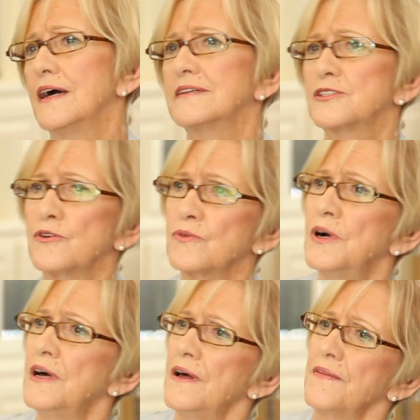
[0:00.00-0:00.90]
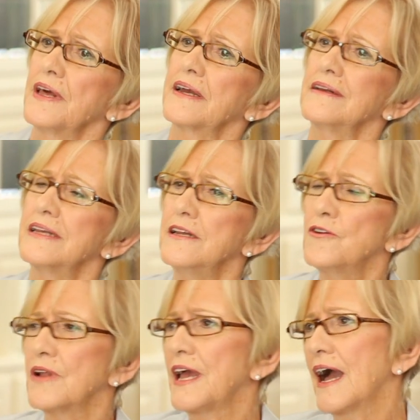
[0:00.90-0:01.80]
And so they
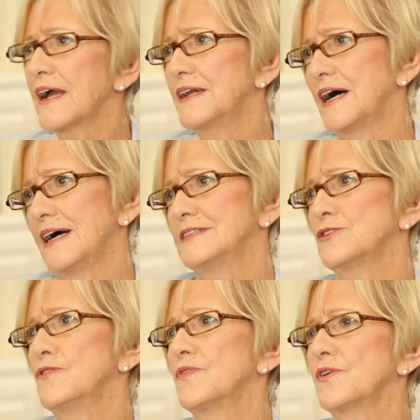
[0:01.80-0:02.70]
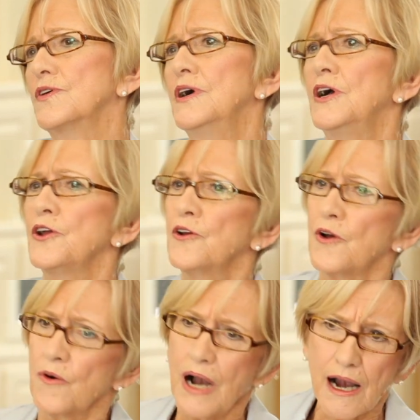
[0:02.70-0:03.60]
continually agonize over,
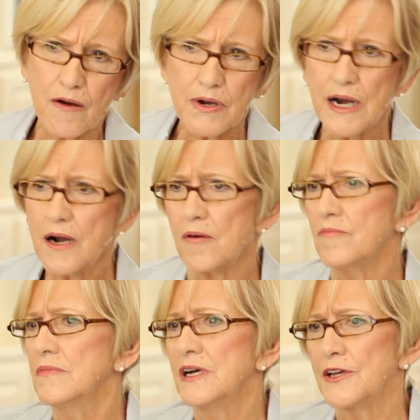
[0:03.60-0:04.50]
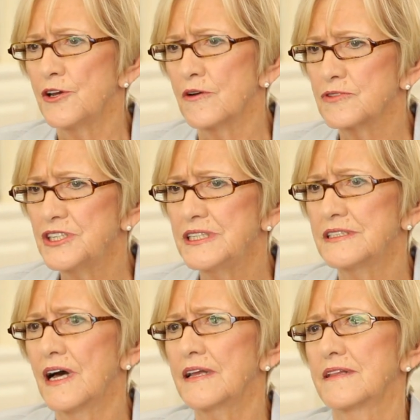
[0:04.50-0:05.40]
how come,
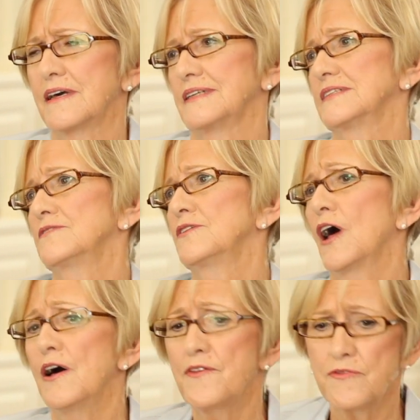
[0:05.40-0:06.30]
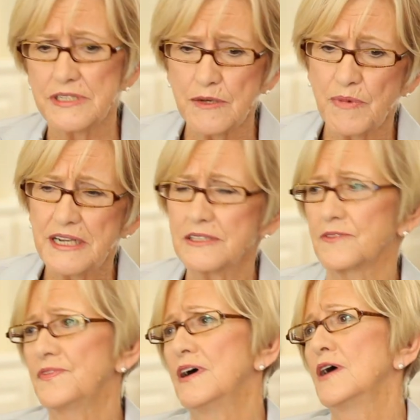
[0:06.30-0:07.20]
she's like this. Other siblings
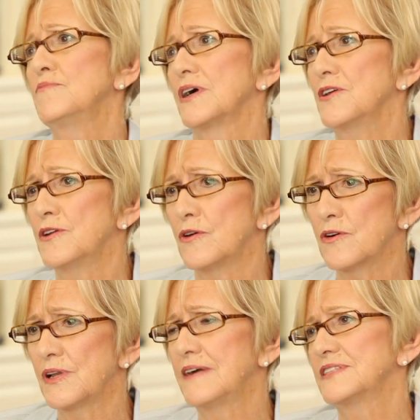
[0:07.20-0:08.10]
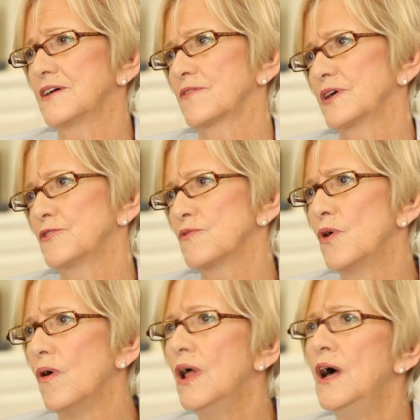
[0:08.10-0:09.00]
are fine, but, her life's out of
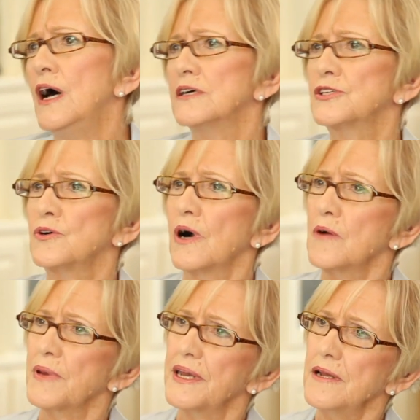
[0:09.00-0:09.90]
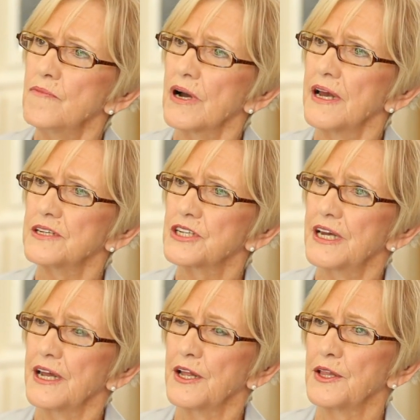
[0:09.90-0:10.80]
control. So I begin by
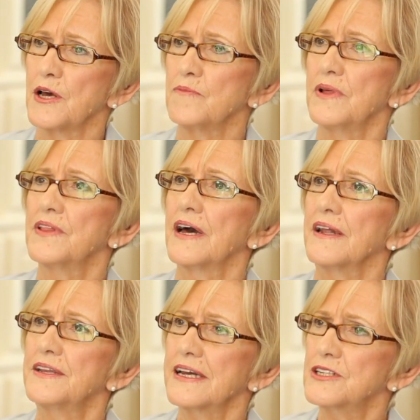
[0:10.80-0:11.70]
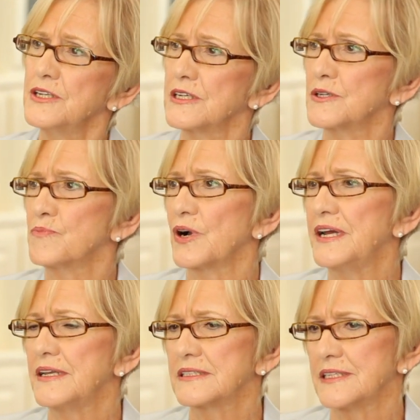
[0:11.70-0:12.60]
educating them that addiction is a
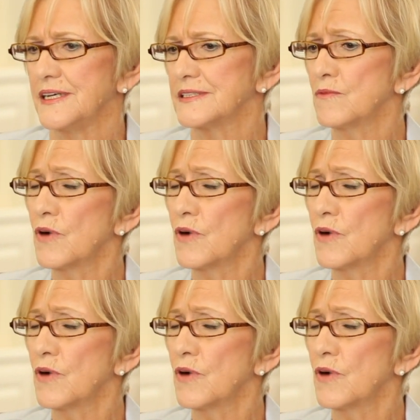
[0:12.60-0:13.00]
brain disease.